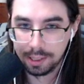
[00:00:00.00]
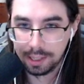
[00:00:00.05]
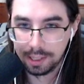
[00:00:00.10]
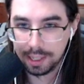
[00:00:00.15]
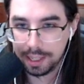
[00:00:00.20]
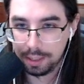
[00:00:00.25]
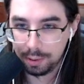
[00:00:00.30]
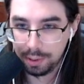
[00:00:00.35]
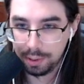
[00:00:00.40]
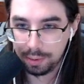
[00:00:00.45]

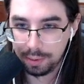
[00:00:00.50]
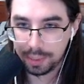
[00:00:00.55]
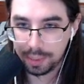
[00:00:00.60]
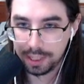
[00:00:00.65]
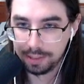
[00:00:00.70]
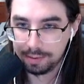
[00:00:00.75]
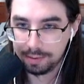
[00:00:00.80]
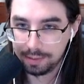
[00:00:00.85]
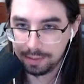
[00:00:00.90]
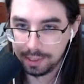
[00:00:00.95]
I wouldn't
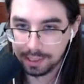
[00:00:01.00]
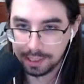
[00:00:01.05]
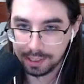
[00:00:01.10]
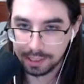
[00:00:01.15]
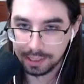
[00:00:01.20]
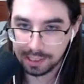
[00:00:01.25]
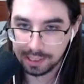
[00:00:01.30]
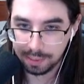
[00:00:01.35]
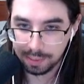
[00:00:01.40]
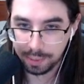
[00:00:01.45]
mind
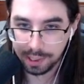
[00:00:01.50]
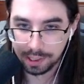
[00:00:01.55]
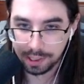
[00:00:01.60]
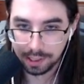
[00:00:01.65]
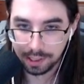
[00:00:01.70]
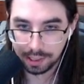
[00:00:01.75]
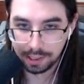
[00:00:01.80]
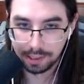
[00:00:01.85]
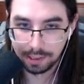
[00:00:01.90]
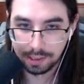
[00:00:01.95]
freezing this pill,
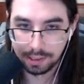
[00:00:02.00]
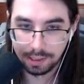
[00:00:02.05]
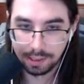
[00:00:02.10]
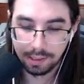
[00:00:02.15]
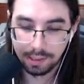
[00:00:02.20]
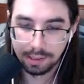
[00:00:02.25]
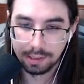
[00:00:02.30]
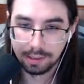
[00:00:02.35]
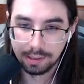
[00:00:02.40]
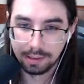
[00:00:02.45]

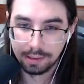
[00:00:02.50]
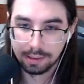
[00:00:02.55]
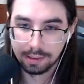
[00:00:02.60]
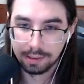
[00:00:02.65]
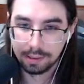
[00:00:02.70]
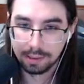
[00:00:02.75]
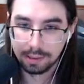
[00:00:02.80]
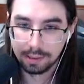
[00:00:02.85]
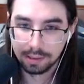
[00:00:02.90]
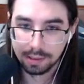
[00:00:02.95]
honestly.
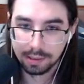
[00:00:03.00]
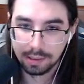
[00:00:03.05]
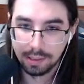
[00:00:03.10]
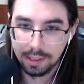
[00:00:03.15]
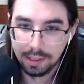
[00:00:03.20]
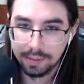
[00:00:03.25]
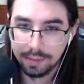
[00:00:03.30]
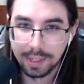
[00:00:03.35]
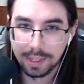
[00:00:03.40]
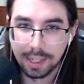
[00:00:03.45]

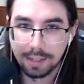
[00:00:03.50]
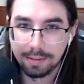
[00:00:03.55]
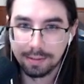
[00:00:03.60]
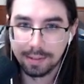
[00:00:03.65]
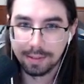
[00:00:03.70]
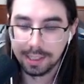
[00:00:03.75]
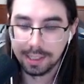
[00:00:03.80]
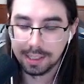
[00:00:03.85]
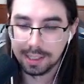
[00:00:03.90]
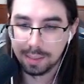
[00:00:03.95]
You've got to
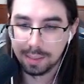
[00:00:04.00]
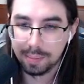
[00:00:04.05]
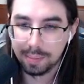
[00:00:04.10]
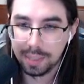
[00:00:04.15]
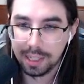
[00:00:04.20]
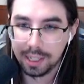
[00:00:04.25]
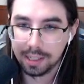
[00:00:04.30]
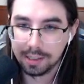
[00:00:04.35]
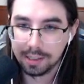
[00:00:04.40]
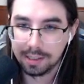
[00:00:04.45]
find
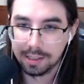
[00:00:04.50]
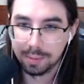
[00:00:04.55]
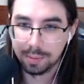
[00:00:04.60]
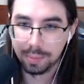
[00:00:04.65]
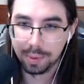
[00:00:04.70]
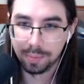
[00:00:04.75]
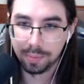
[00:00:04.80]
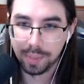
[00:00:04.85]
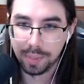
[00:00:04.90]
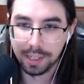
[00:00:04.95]
something else to
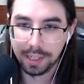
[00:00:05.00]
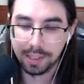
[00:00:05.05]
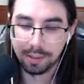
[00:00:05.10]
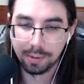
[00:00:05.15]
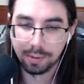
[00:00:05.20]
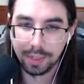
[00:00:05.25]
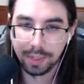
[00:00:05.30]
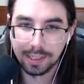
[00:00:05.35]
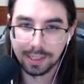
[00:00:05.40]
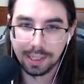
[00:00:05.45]
put behind the
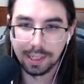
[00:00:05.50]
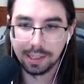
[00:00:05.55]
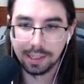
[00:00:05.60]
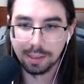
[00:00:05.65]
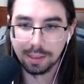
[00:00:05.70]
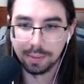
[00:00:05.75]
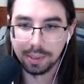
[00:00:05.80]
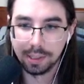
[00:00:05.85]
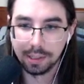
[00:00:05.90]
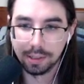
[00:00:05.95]
white
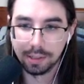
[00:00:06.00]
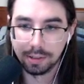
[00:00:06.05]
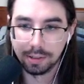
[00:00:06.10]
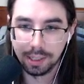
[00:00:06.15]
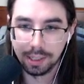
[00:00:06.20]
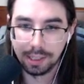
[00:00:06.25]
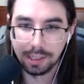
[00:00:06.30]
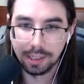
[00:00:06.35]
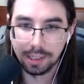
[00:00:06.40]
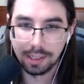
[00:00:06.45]
tiger, but you're
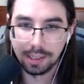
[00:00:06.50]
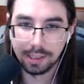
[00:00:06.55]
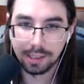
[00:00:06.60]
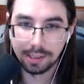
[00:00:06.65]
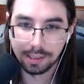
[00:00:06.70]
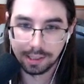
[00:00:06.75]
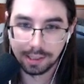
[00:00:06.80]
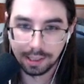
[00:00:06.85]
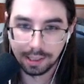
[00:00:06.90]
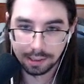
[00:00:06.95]
going into
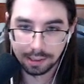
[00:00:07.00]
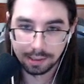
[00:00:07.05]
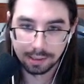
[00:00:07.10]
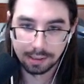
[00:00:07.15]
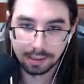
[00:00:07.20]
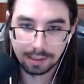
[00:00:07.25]
tier 6.